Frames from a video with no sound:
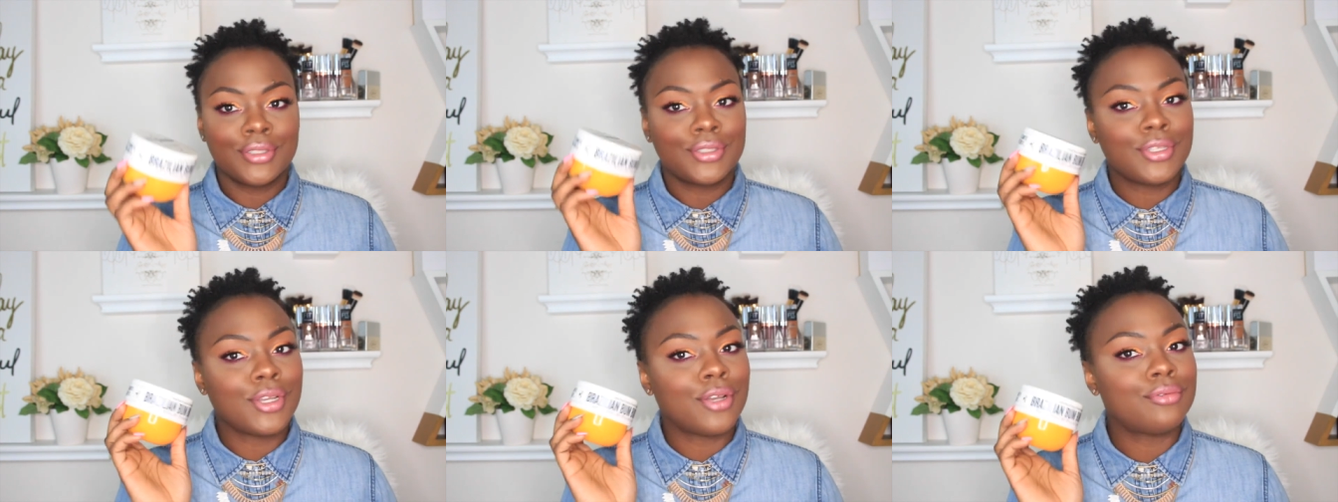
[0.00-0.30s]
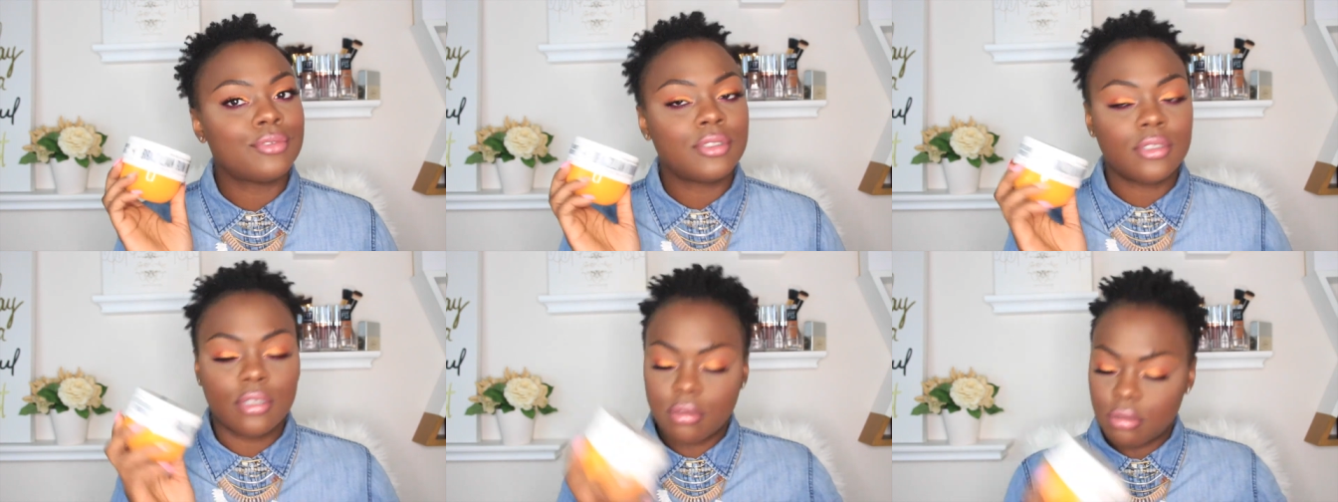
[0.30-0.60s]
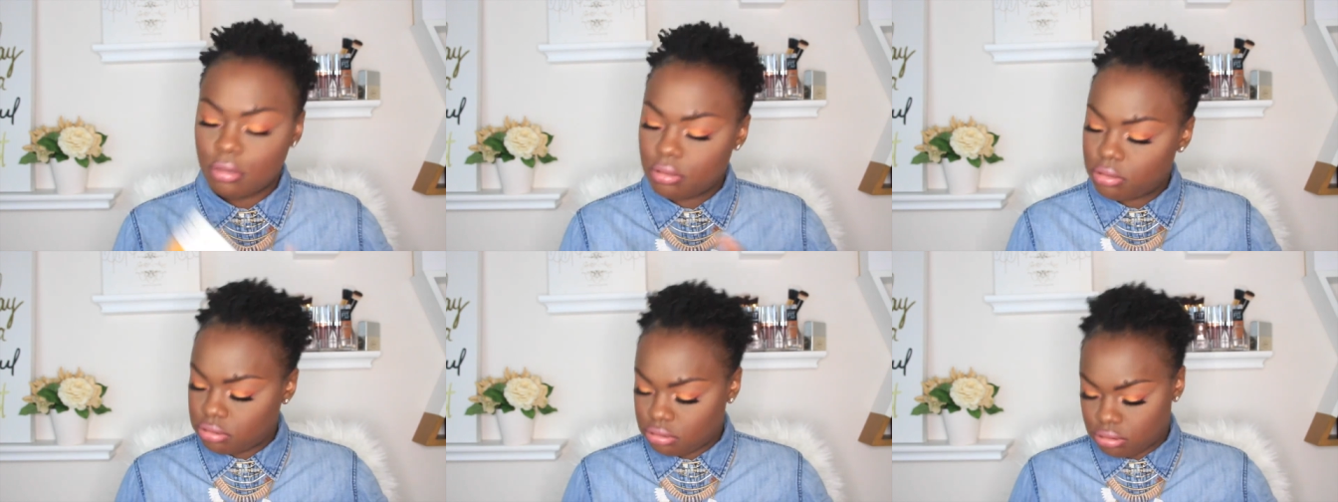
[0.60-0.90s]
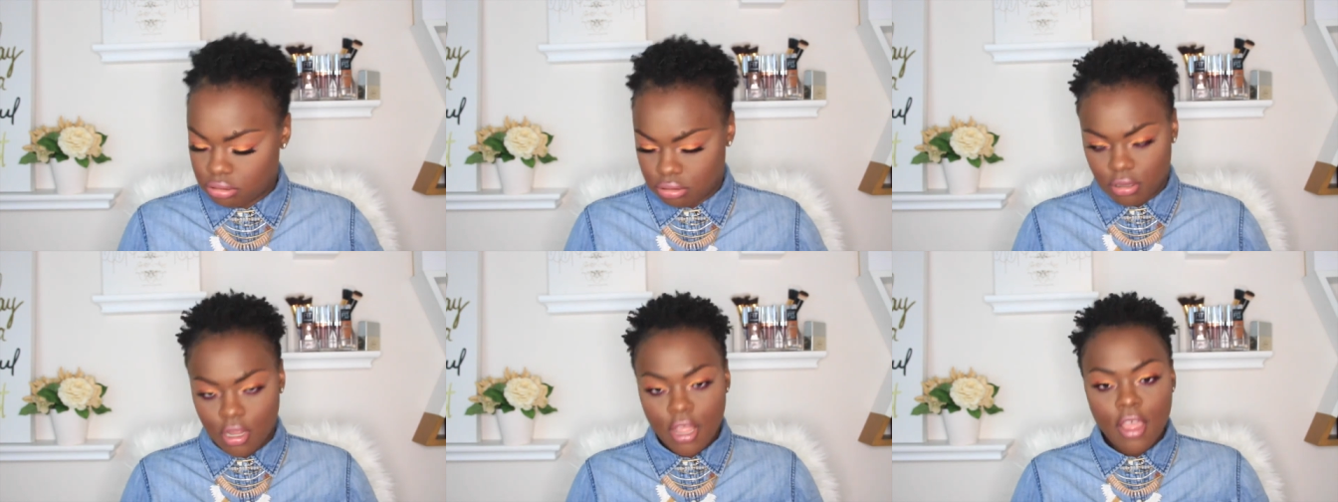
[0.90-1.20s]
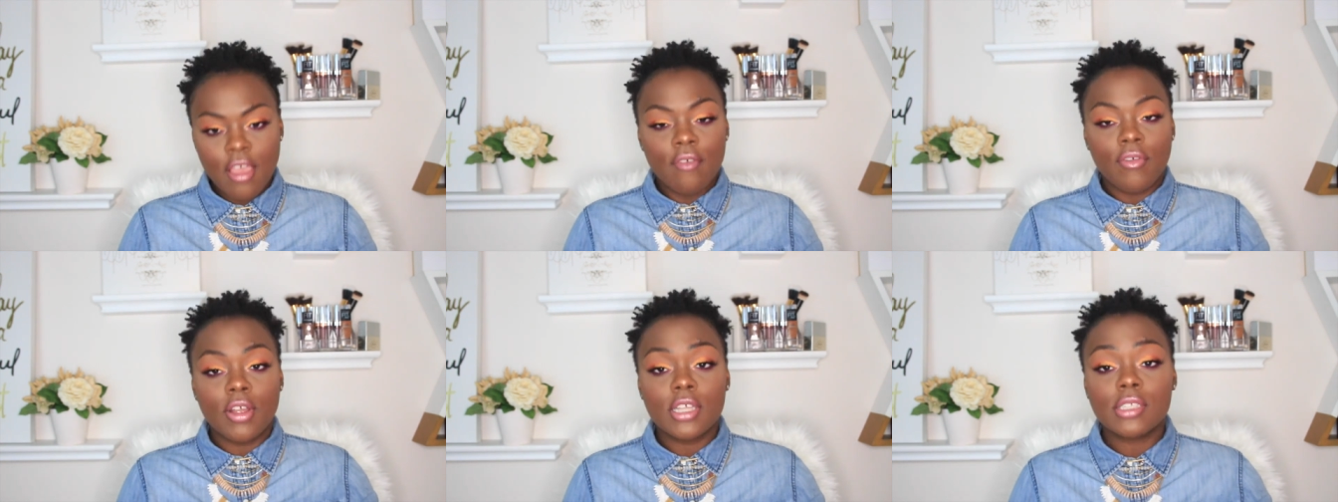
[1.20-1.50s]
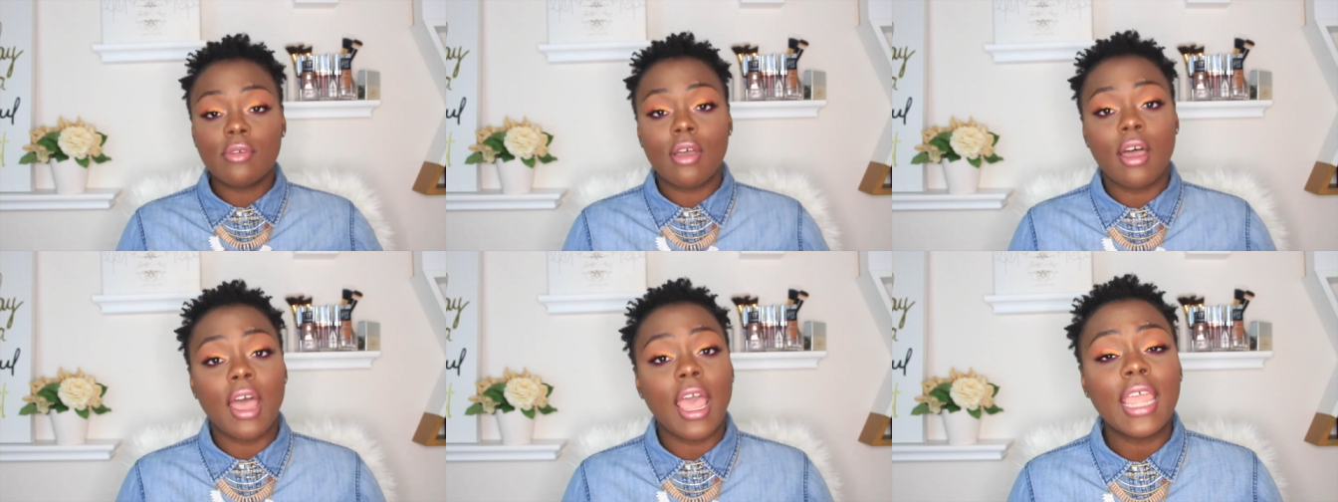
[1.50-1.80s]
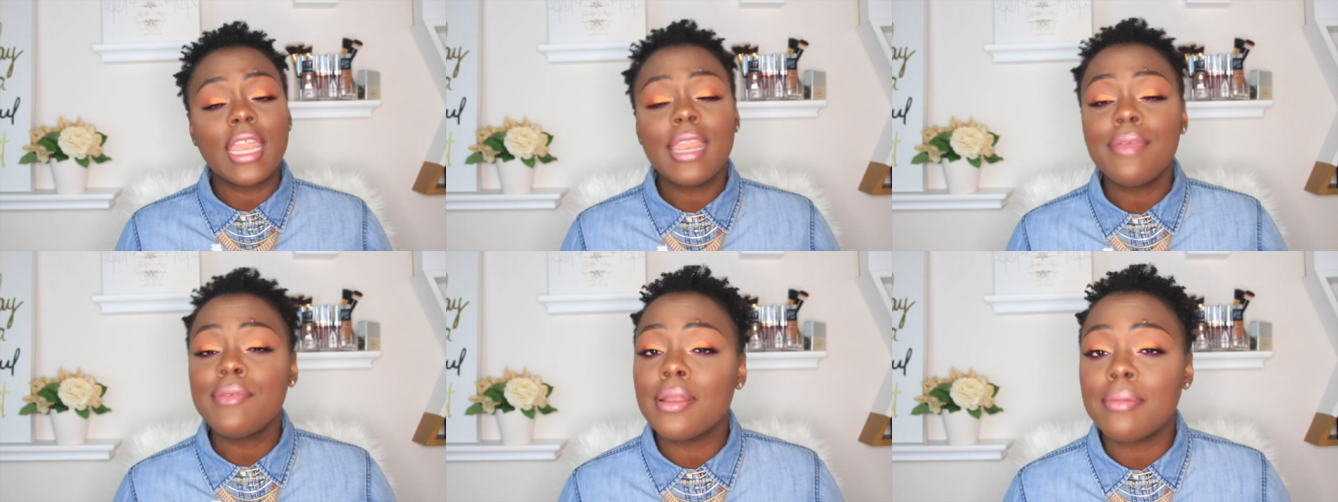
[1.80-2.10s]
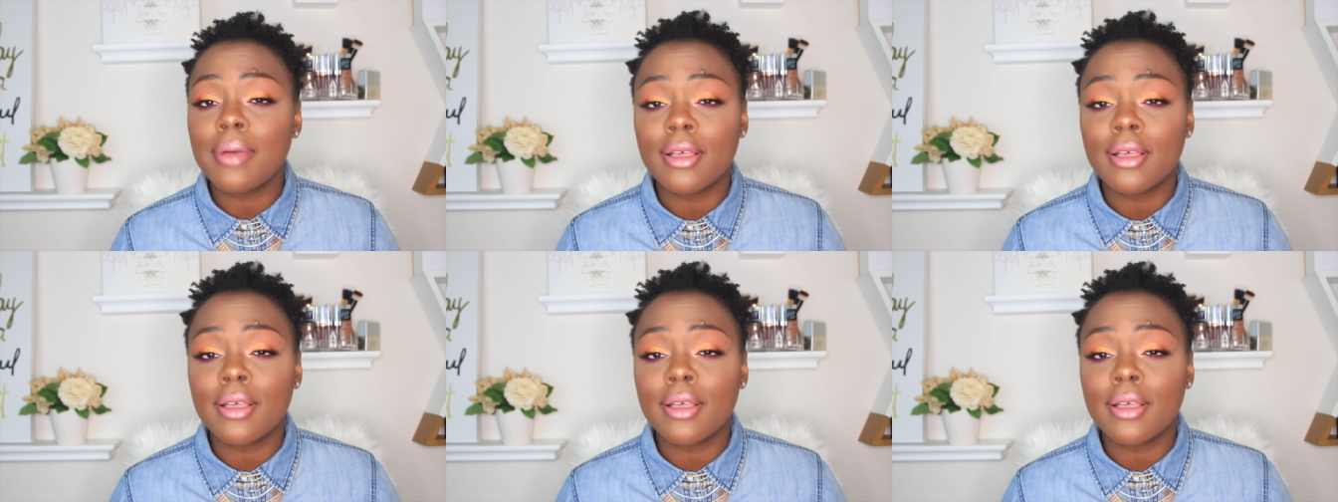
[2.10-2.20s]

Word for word: First of all, I ain't even